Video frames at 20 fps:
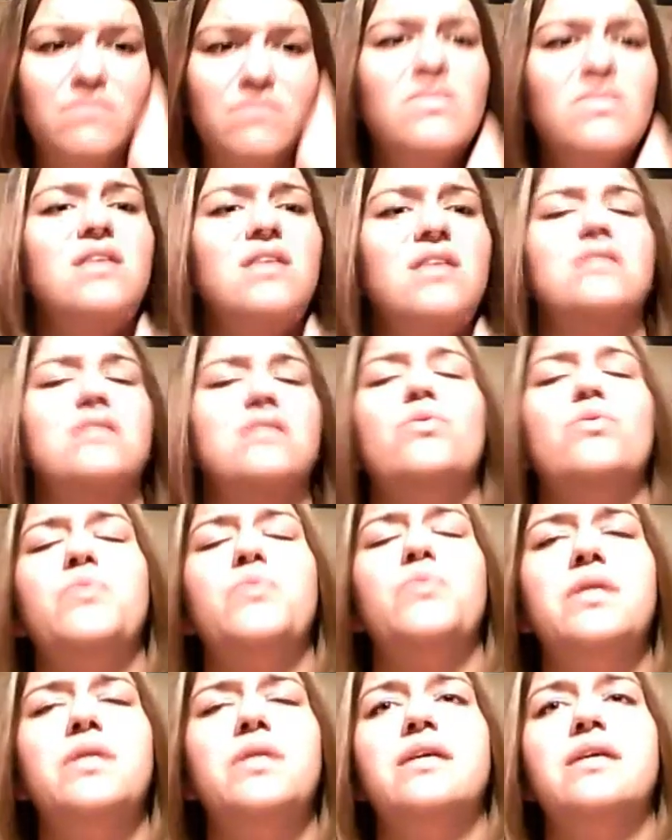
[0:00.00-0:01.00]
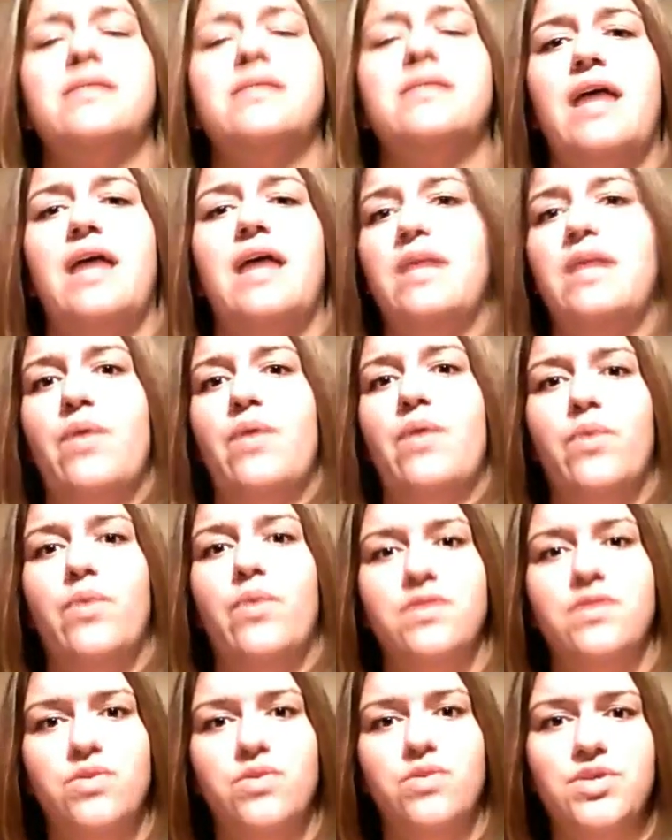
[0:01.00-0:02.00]
So we're really excited about what
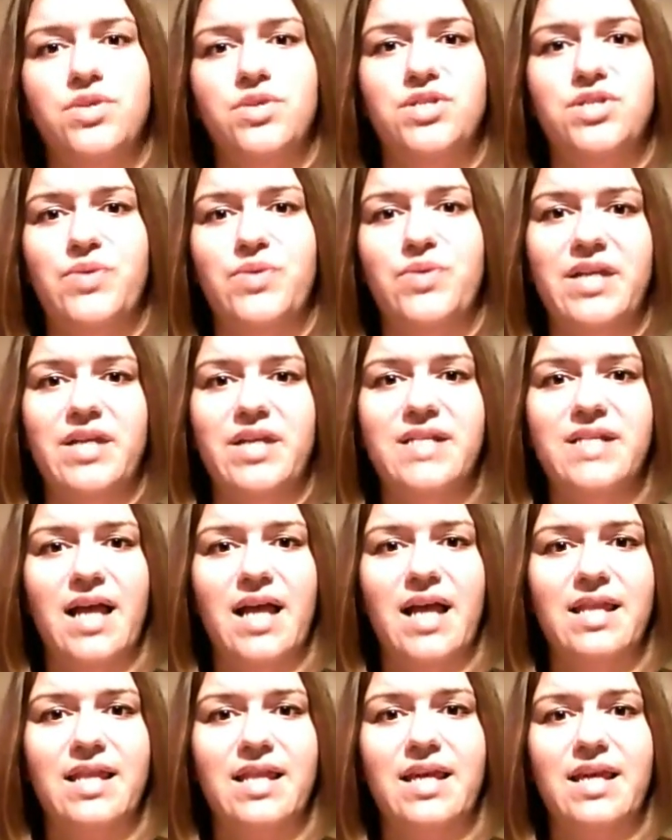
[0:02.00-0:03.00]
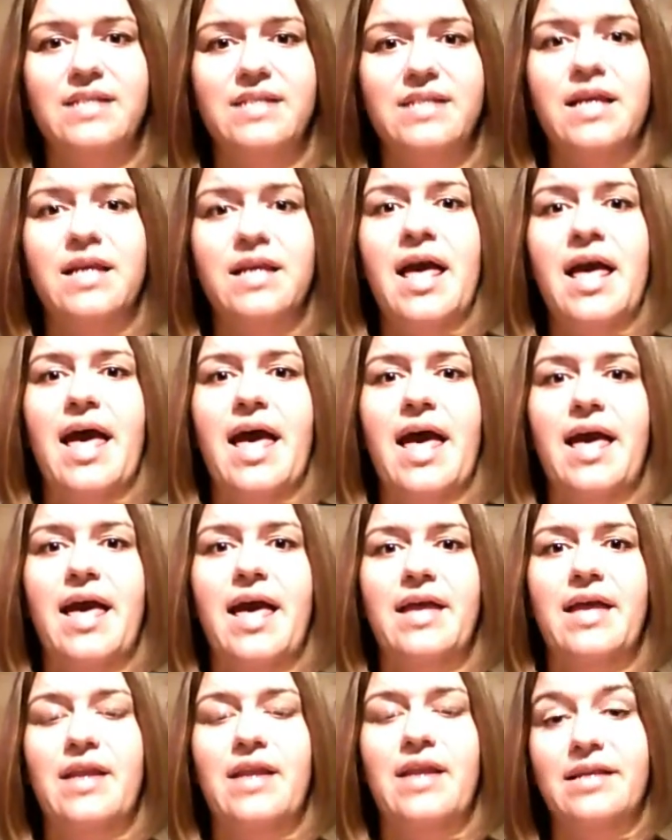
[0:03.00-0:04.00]
the Lord's doing in Thailand
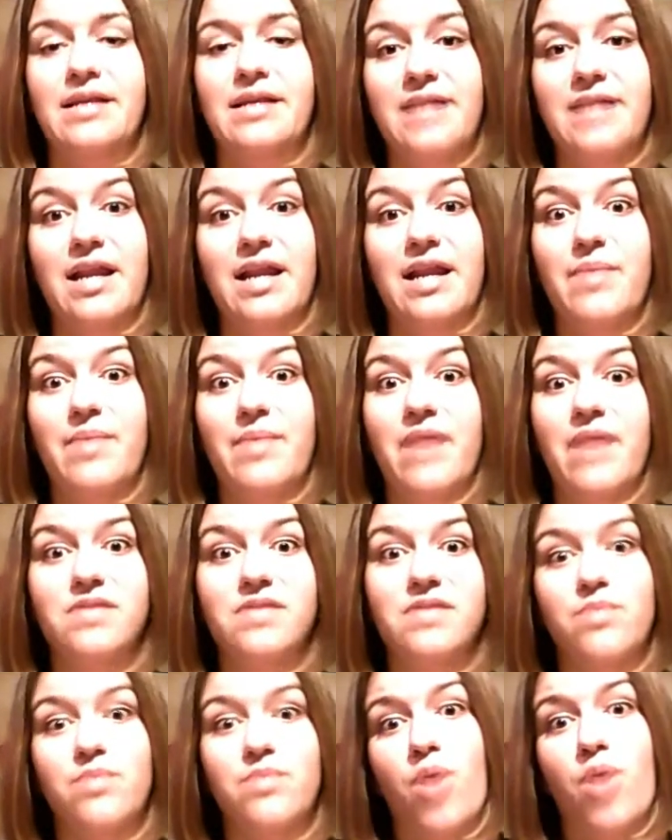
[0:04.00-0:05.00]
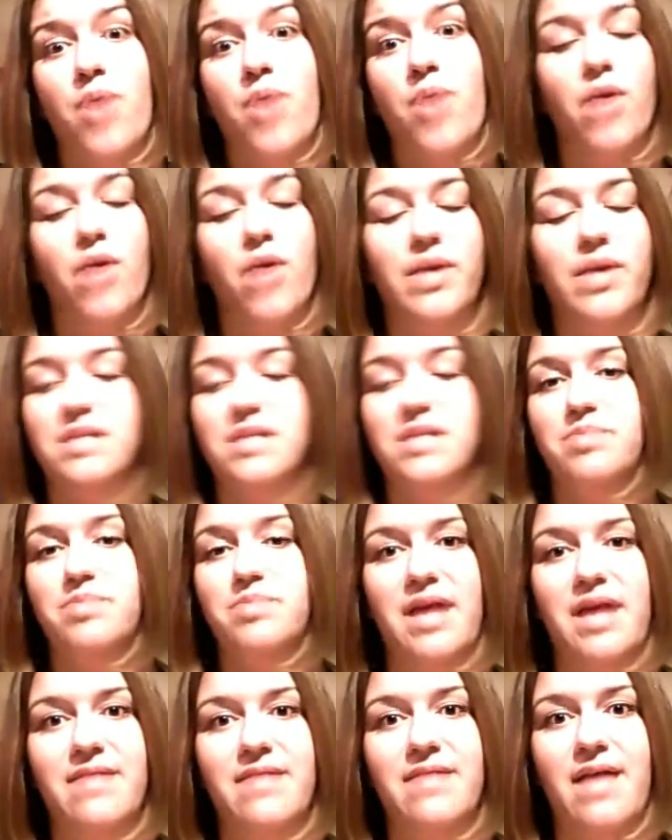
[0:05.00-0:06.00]
and excited about the small part we get to
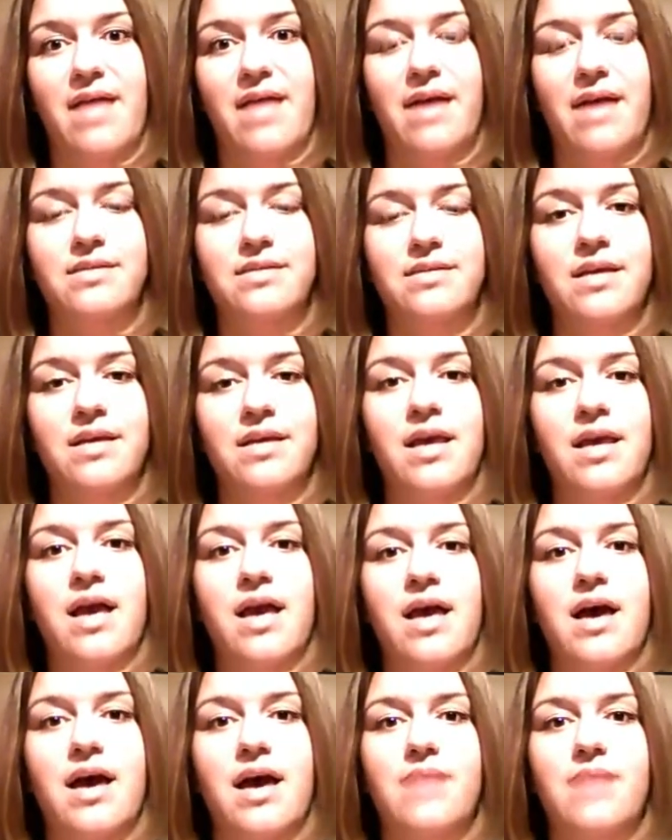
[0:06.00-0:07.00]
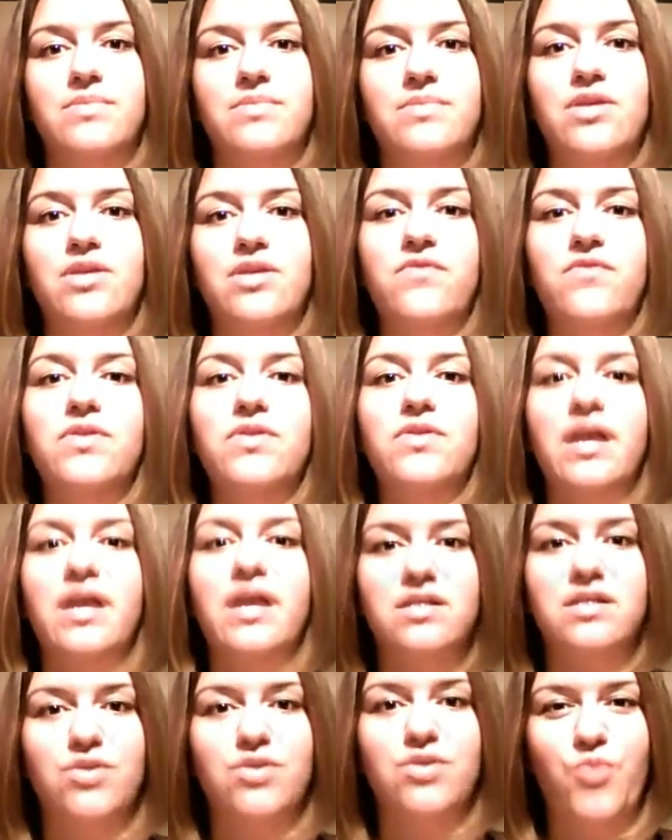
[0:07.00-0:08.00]
play in that. So if you'd like
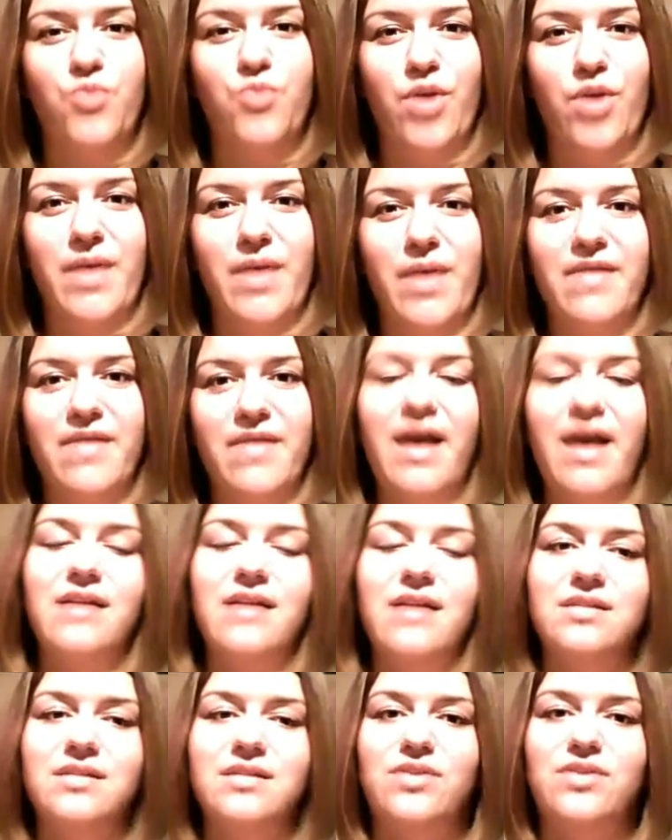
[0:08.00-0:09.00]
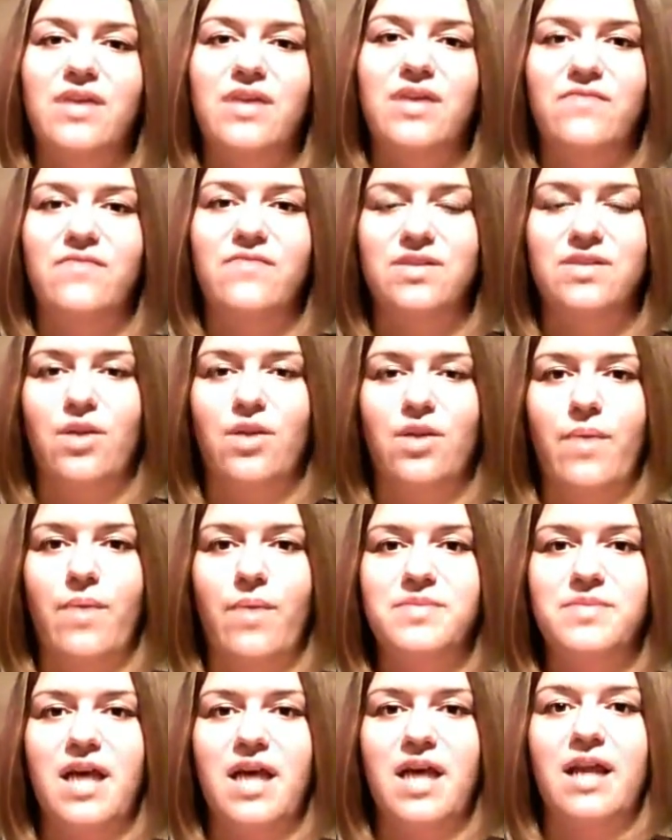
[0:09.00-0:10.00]
to learn more about that, you can visit our
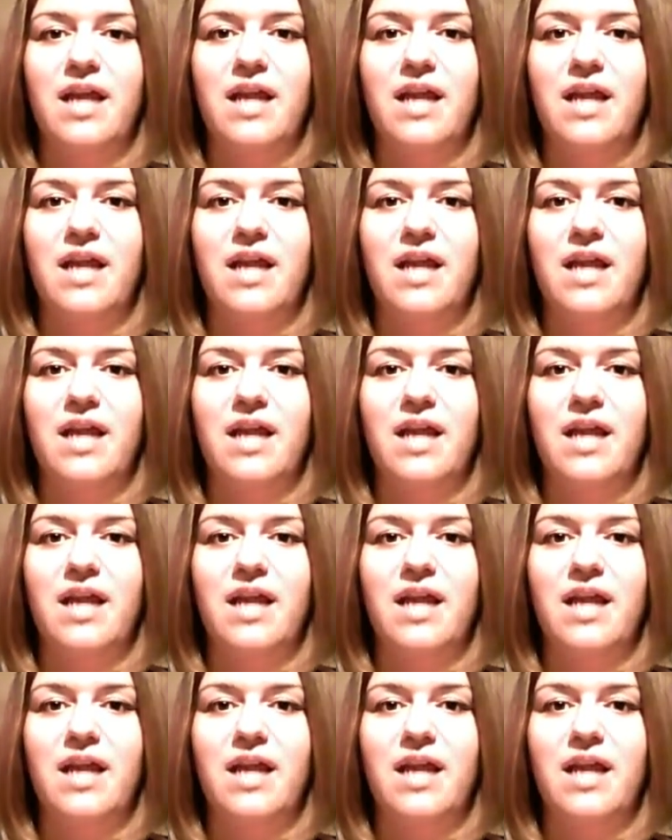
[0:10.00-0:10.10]
website.